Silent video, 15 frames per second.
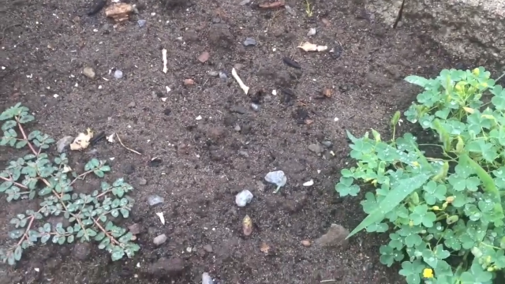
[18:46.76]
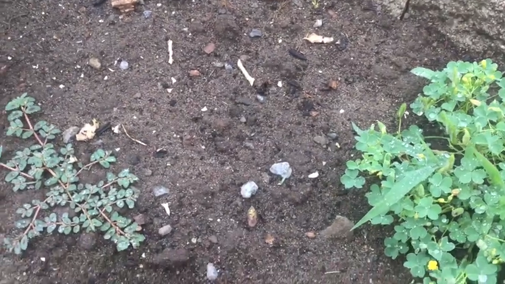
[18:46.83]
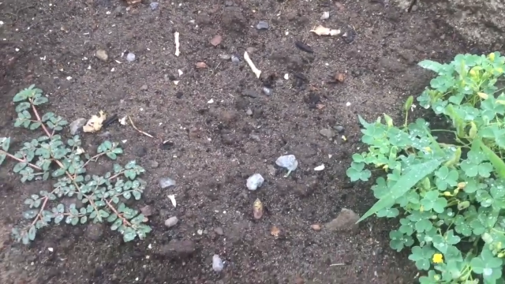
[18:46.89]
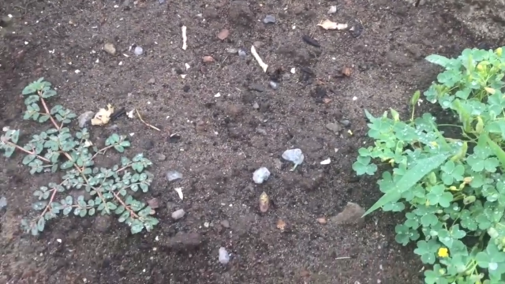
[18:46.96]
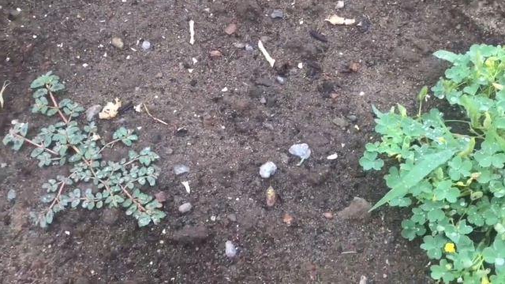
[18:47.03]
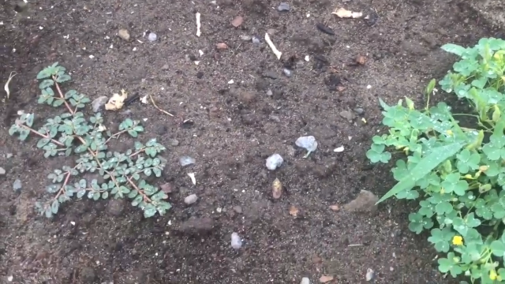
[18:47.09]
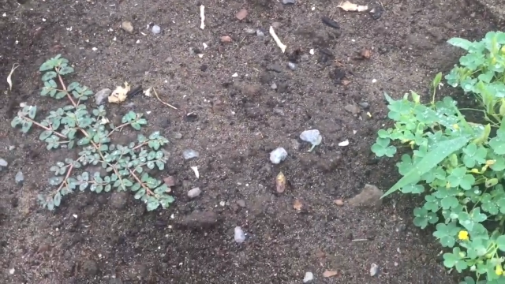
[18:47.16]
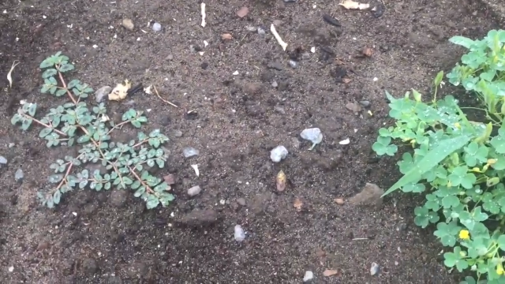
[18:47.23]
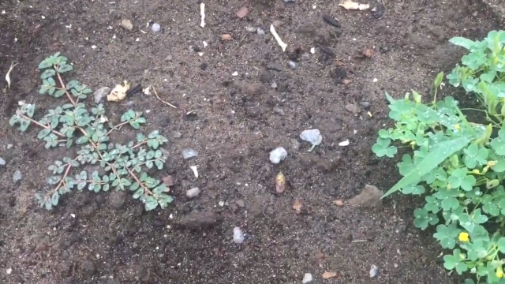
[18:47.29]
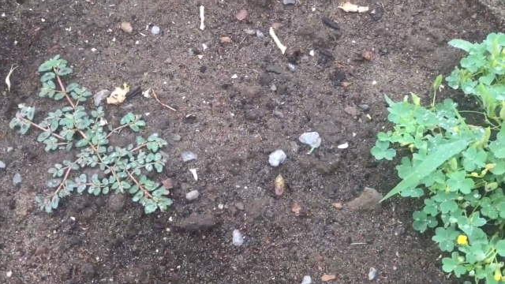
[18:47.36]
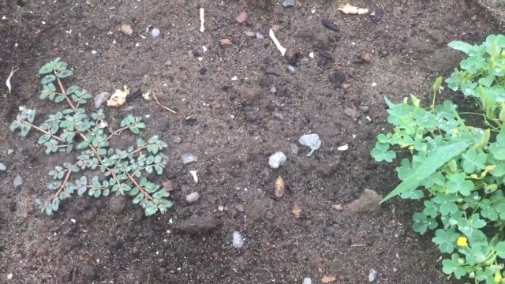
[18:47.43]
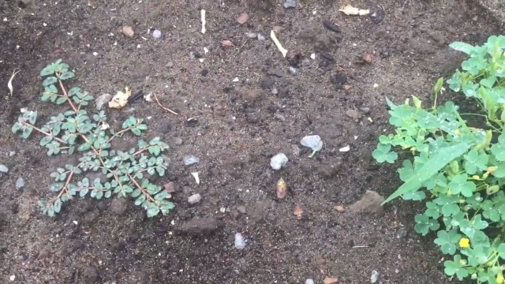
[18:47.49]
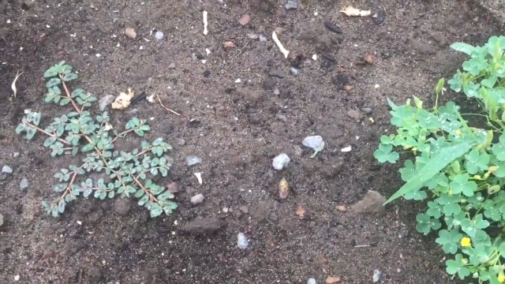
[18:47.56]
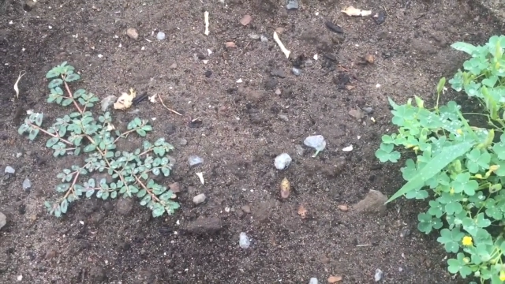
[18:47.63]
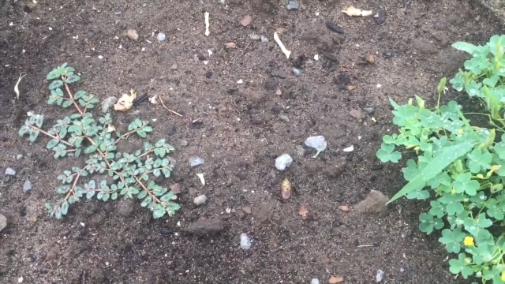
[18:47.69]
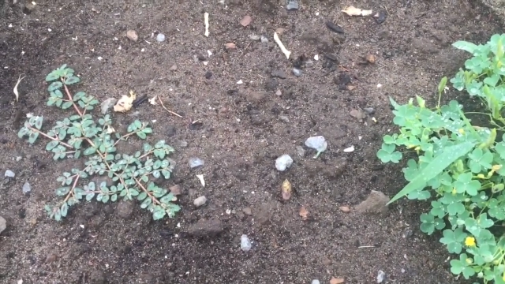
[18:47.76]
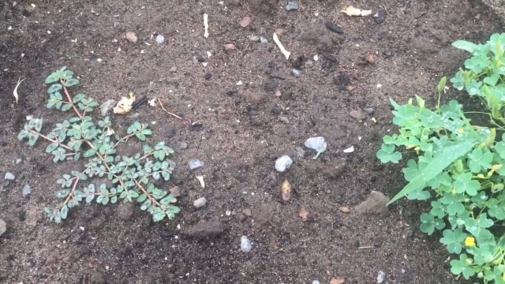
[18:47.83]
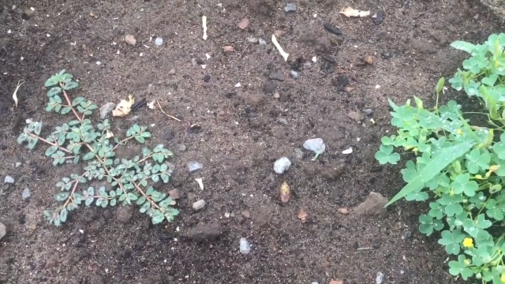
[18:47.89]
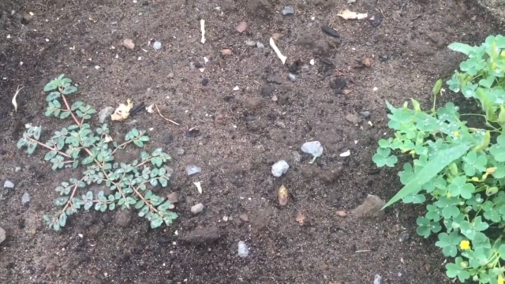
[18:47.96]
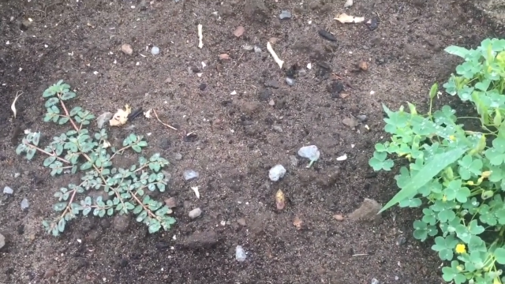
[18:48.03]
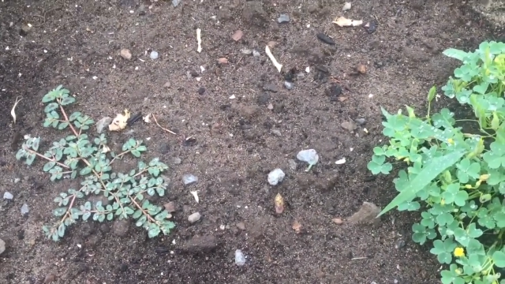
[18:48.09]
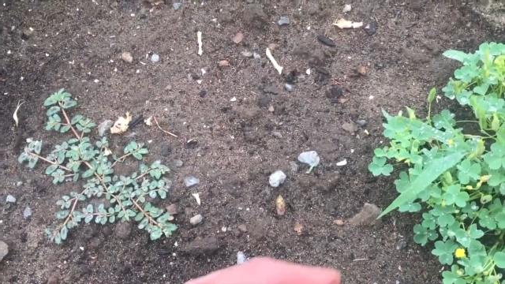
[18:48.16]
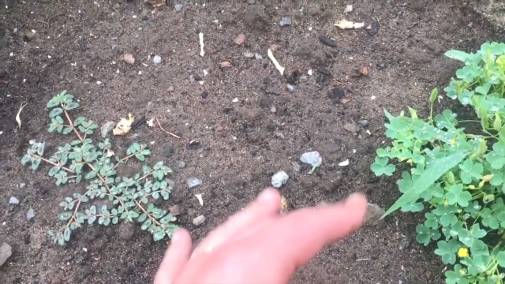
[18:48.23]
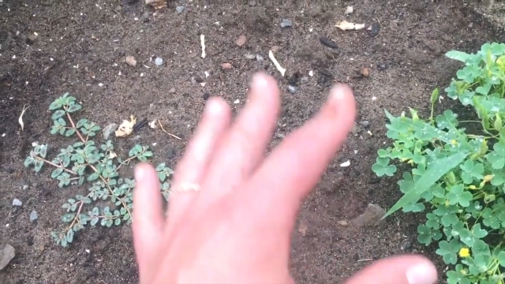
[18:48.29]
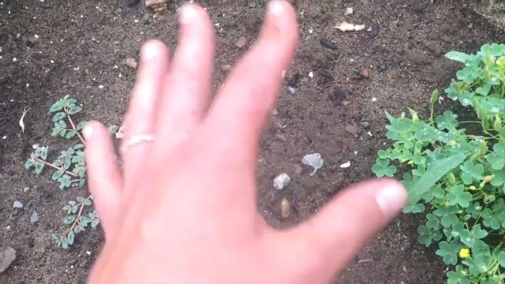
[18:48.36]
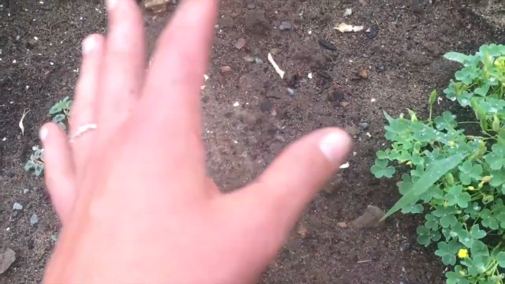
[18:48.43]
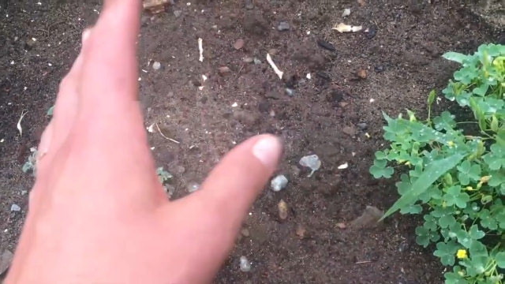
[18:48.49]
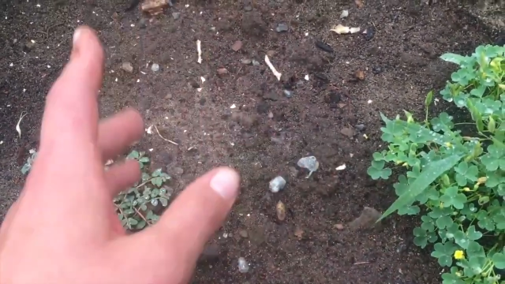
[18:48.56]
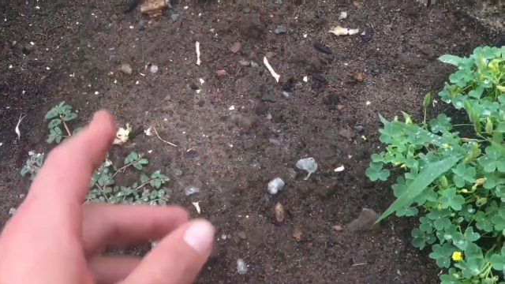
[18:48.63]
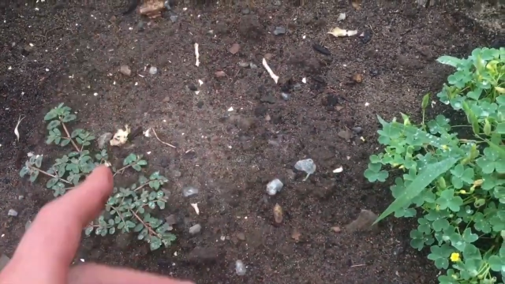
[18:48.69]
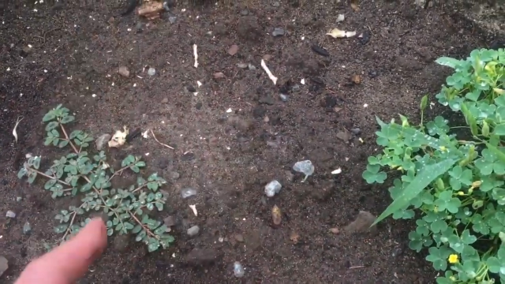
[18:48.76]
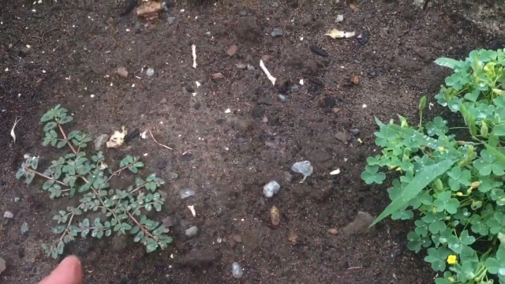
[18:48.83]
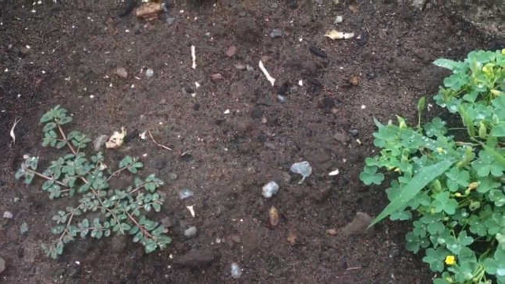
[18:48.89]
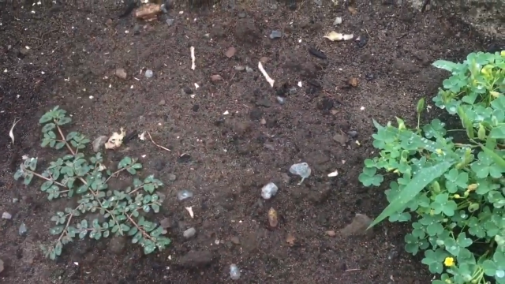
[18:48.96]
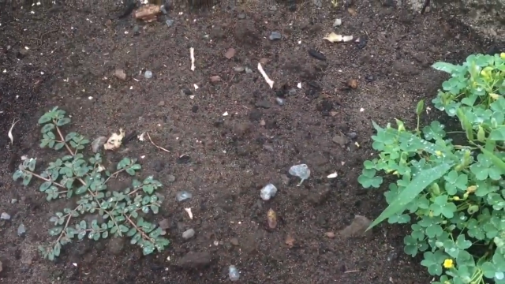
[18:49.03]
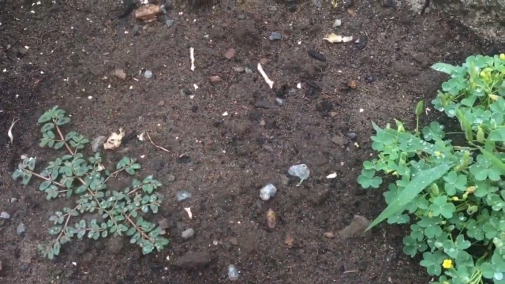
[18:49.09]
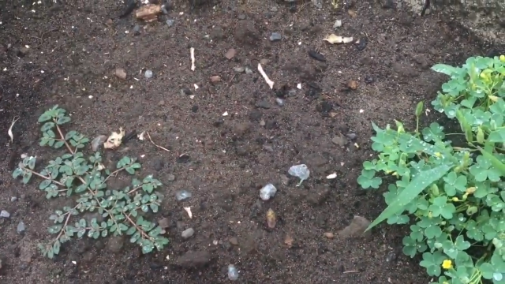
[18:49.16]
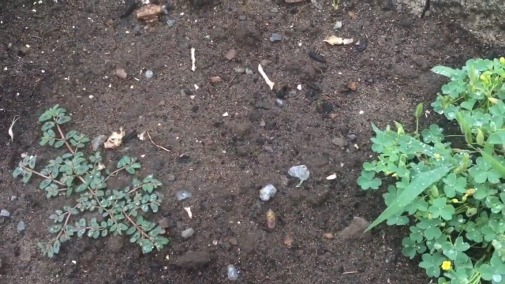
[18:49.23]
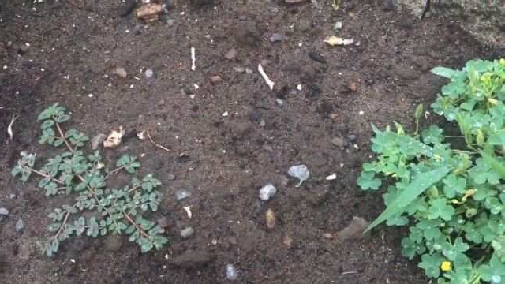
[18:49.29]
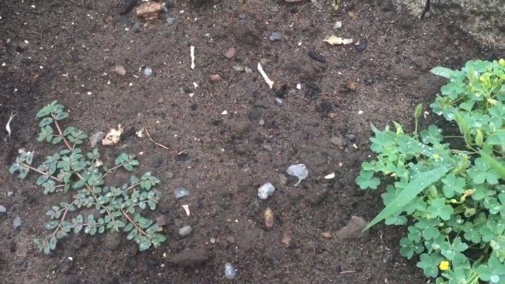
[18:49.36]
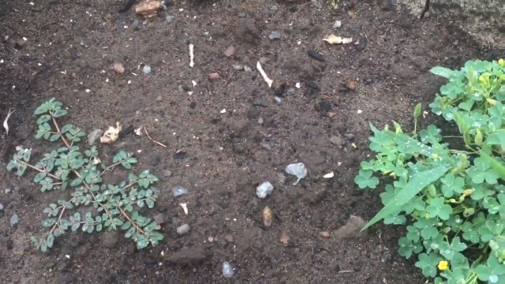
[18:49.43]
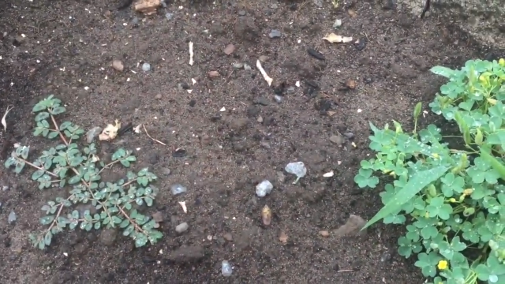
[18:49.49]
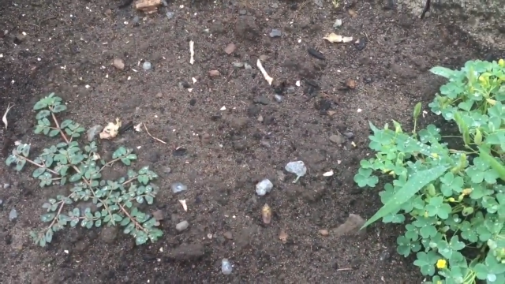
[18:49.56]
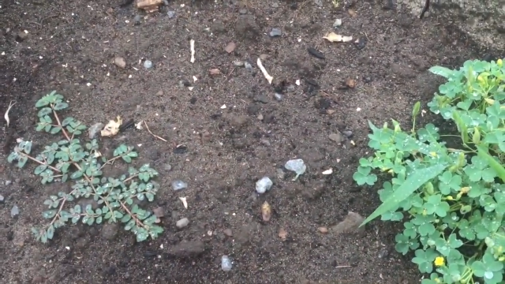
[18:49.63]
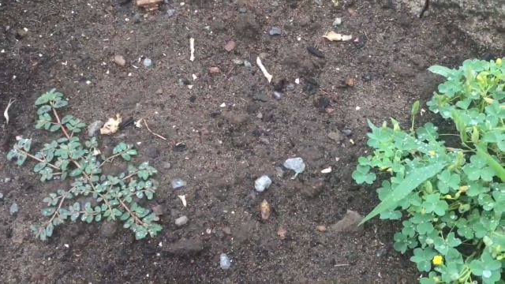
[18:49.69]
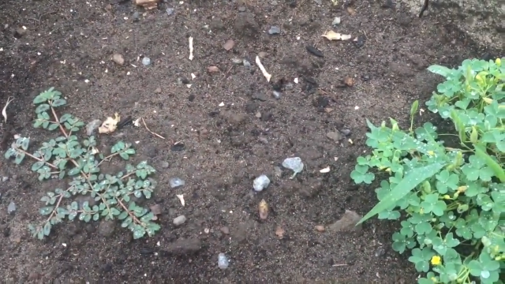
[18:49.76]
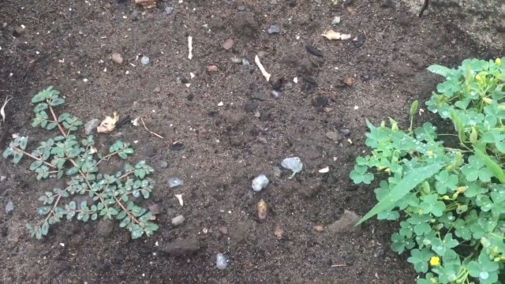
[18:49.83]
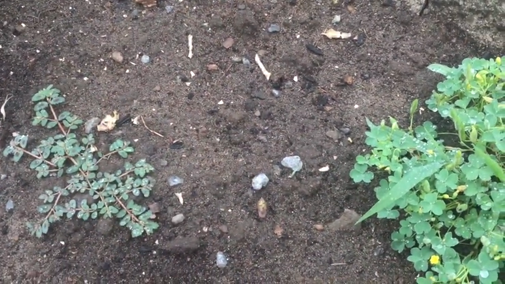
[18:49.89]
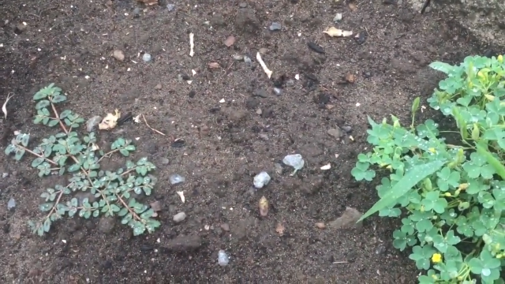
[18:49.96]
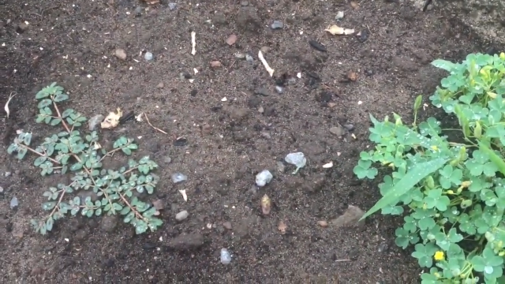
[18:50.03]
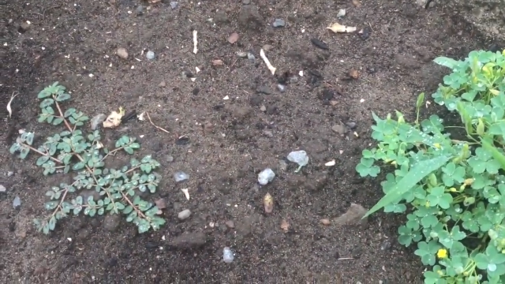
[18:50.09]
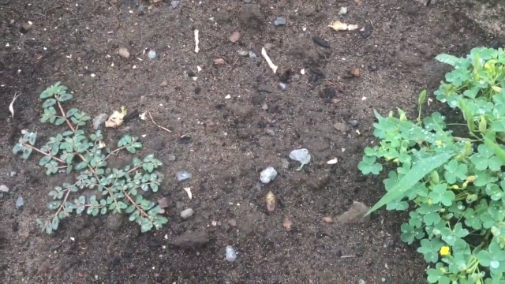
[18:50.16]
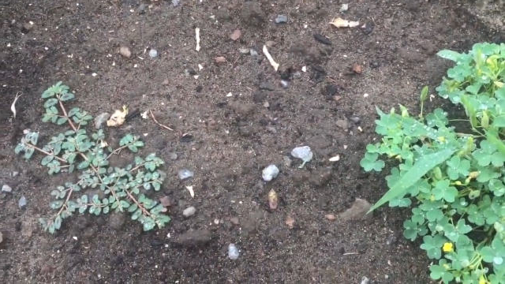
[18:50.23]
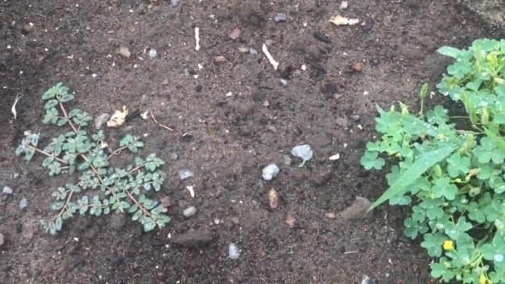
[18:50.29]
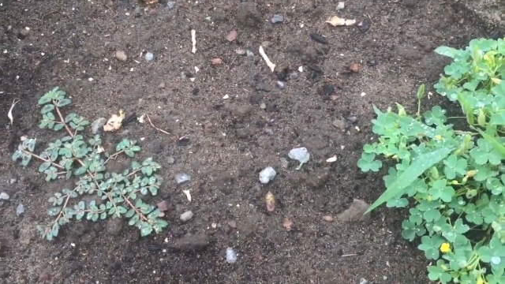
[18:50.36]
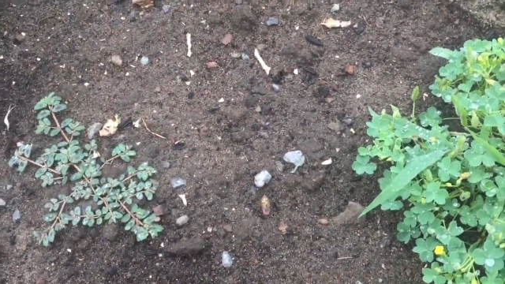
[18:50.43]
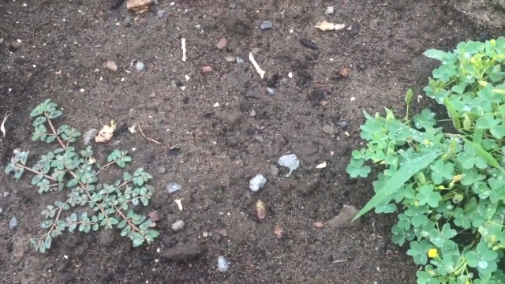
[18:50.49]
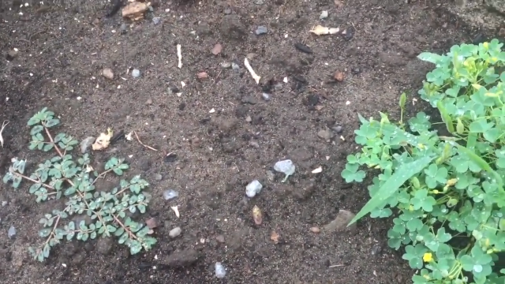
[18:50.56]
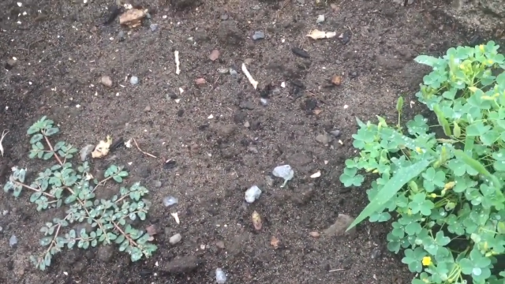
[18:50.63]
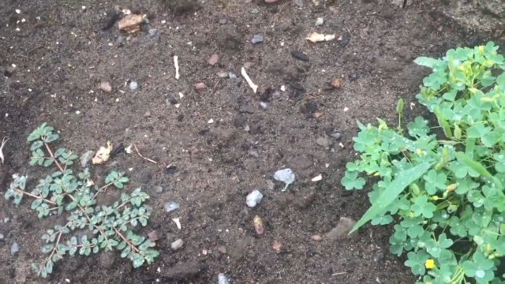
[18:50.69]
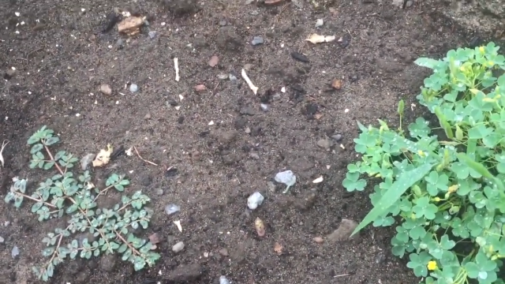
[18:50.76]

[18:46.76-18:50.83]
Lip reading: Nobody's mouth can be seen.